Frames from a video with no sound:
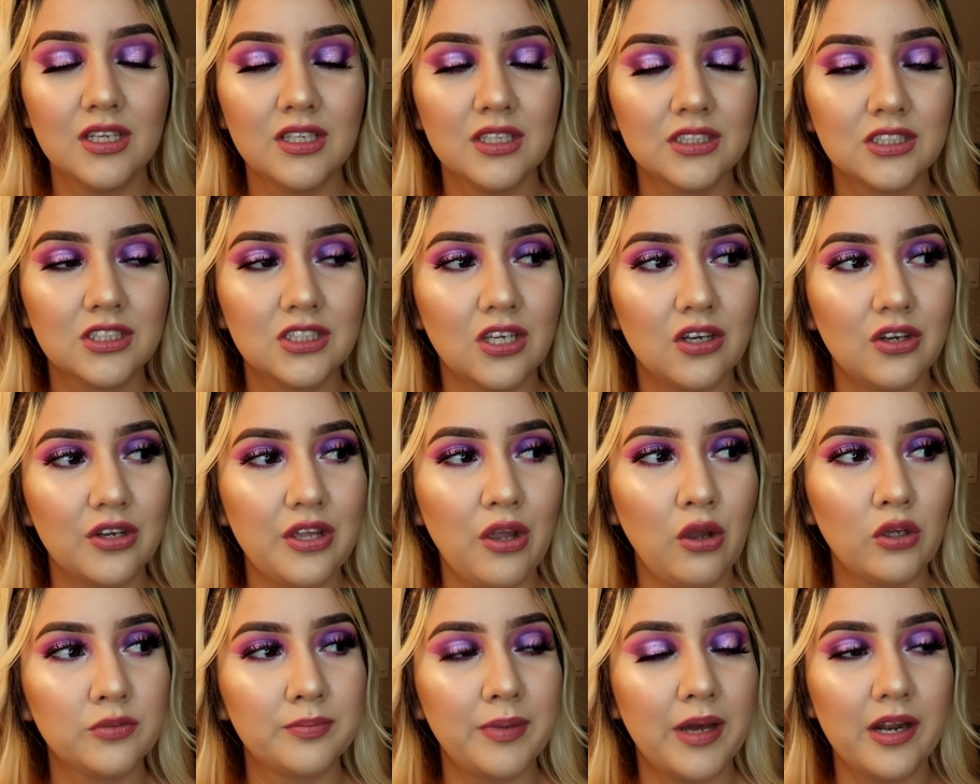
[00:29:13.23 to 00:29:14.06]
So he
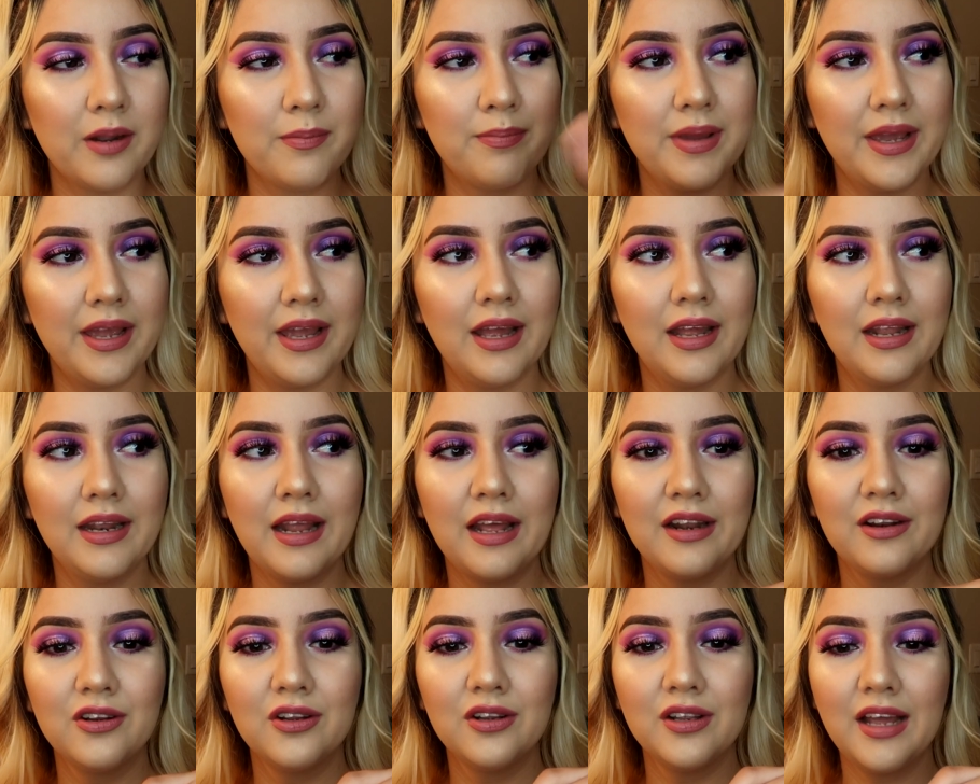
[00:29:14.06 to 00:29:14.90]
was about to pay,
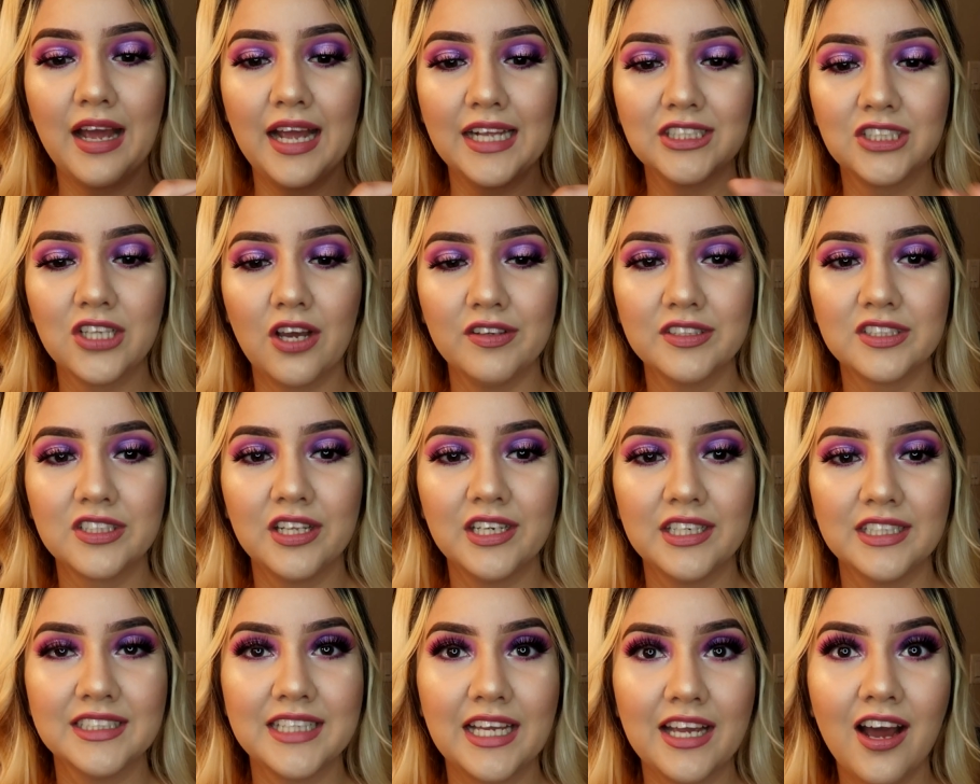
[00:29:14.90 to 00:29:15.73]
and I saw his color, I
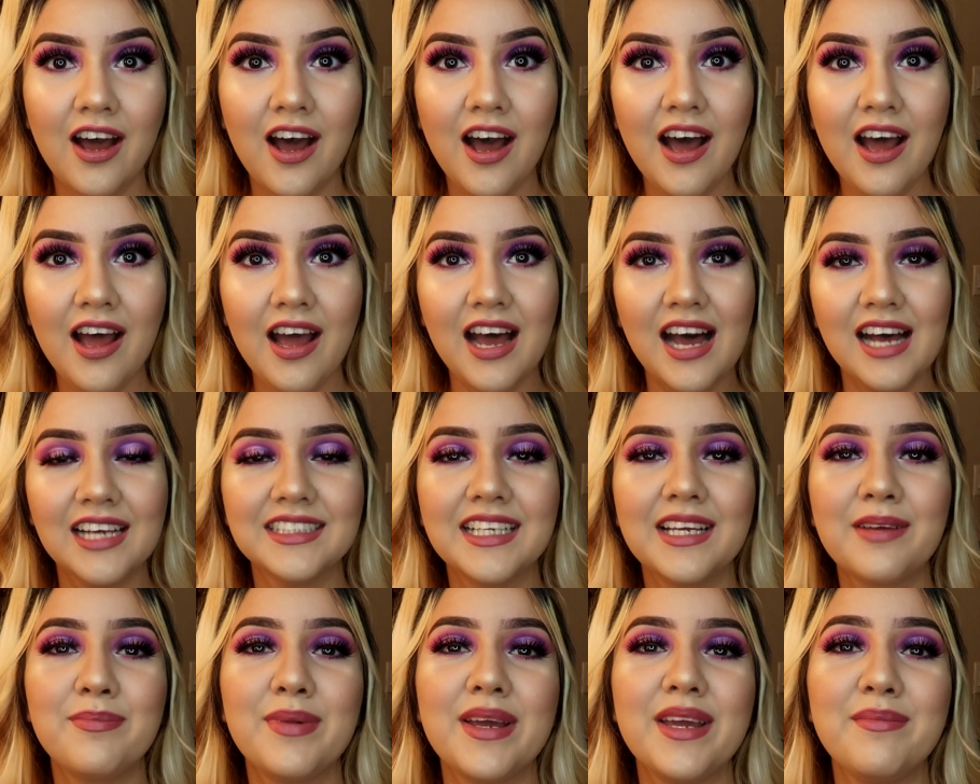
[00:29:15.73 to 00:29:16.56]
was like, oh! I was
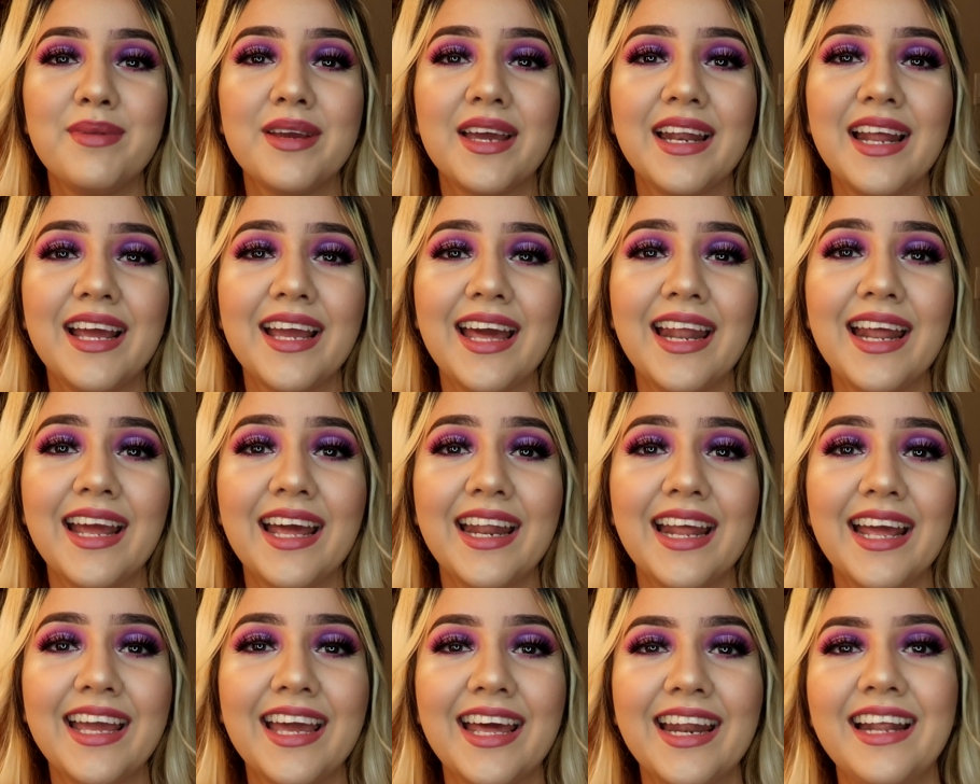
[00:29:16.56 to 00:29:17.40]
like, baby, can I get it? Can I
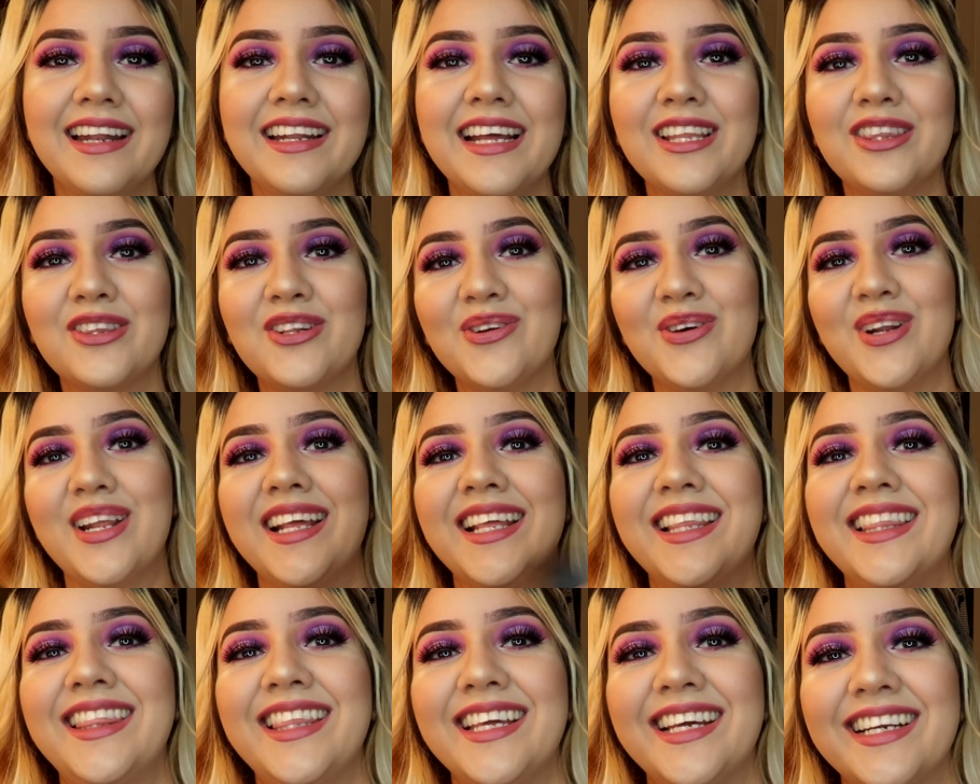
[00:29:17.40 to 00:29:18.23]
get it? And I threw it
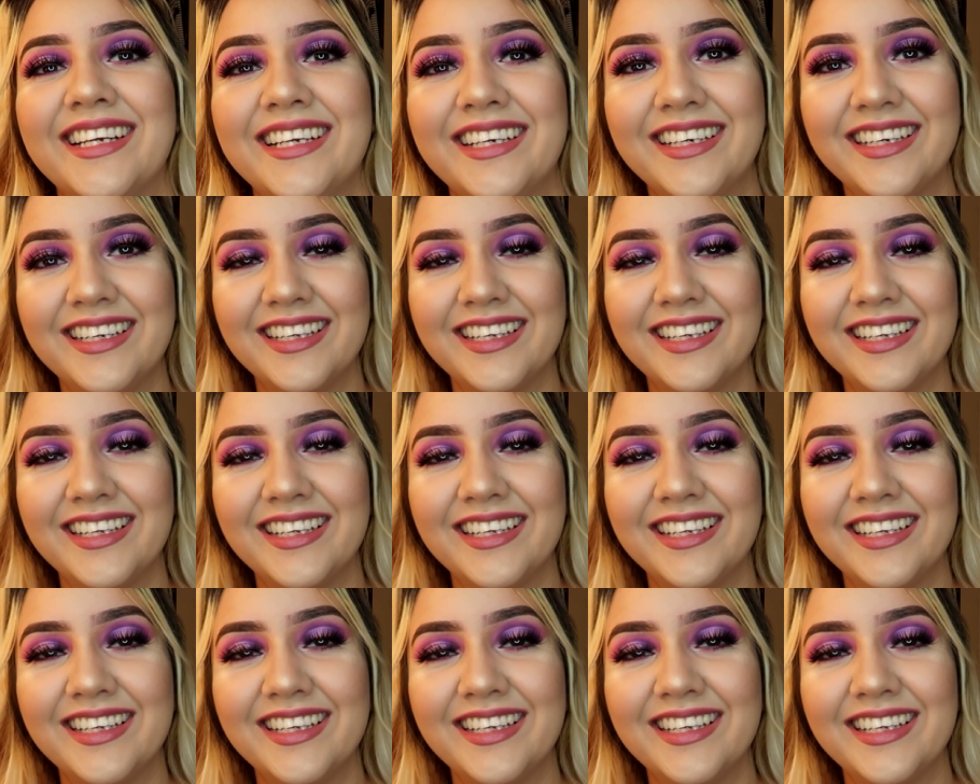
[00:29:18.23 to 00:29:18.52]
in there.